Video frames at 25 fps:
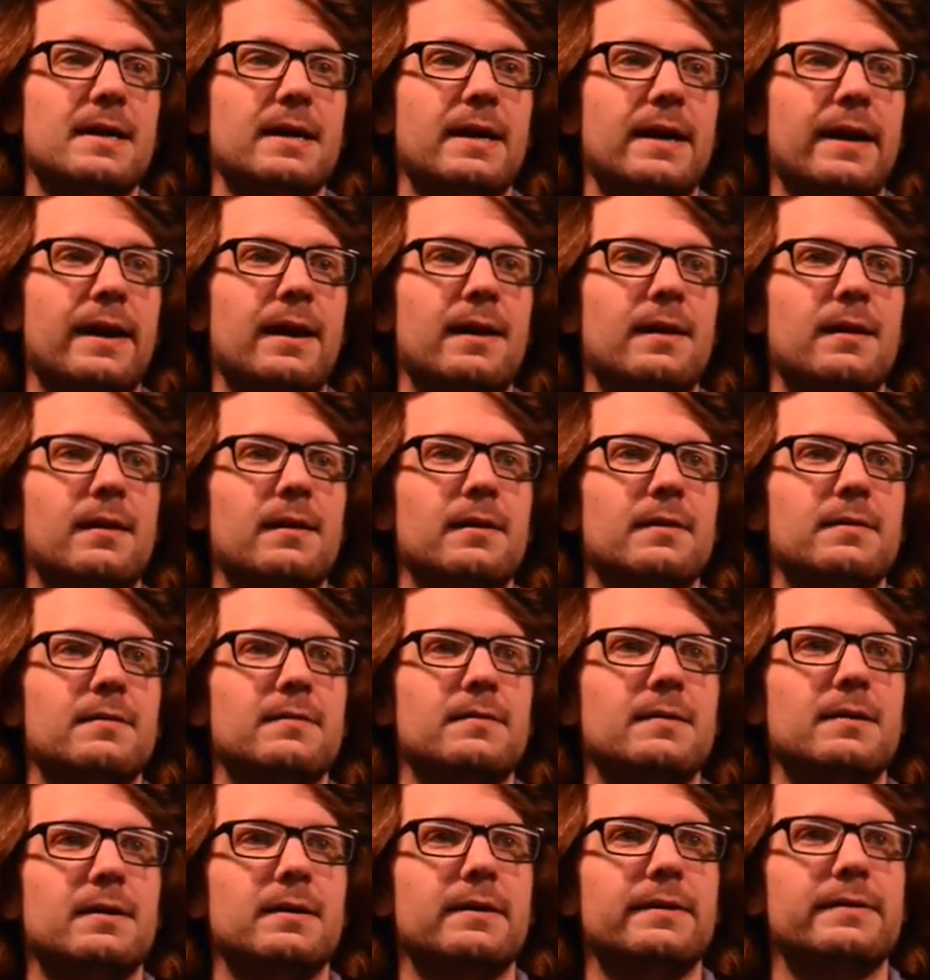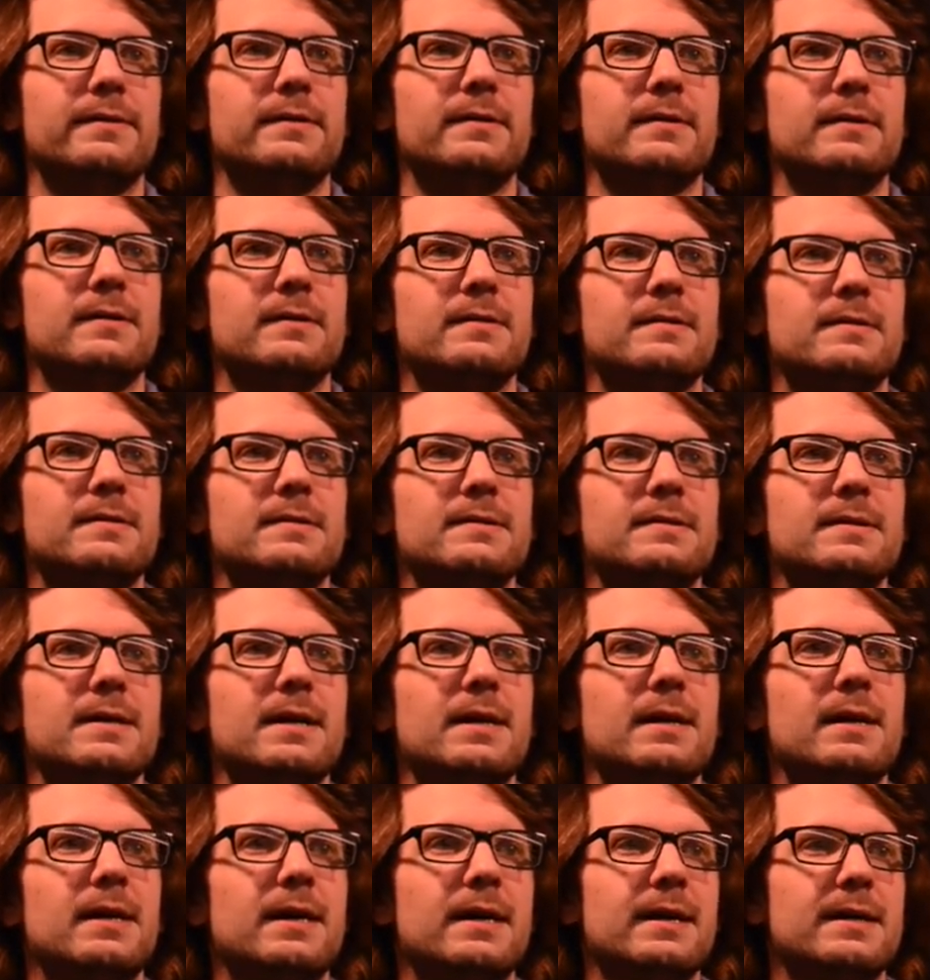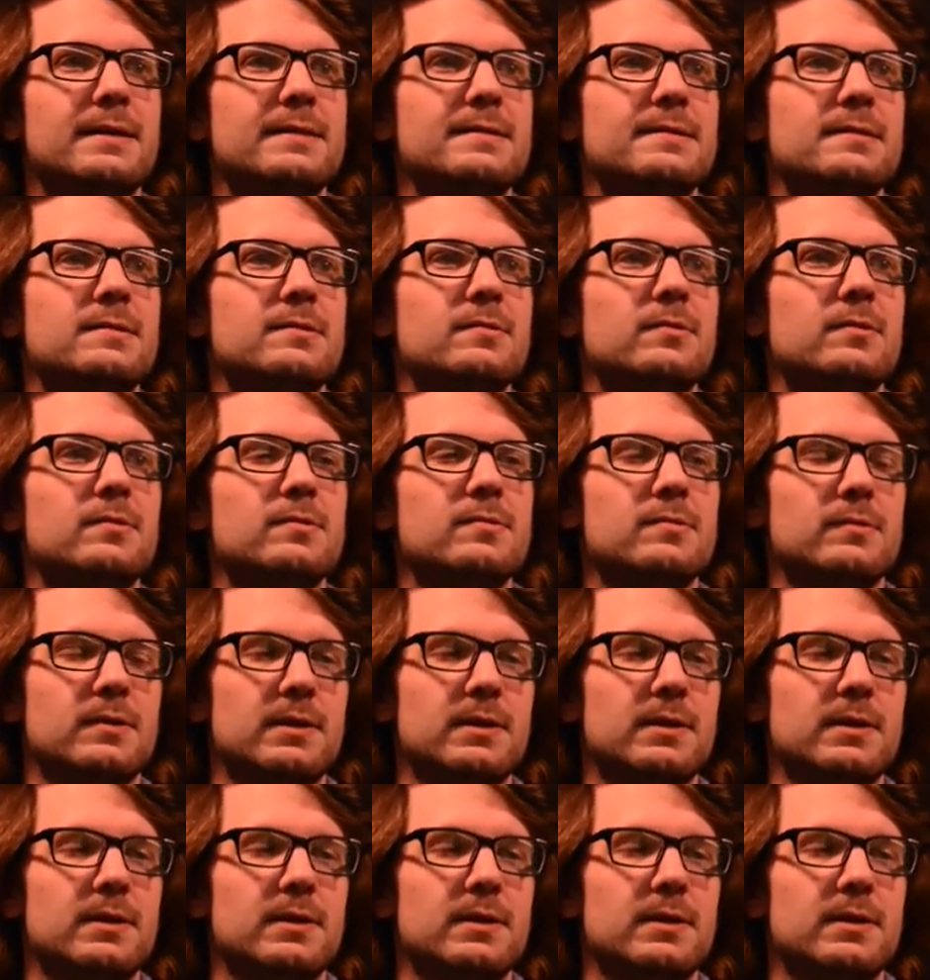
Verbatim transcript: L, the, this Lx is also a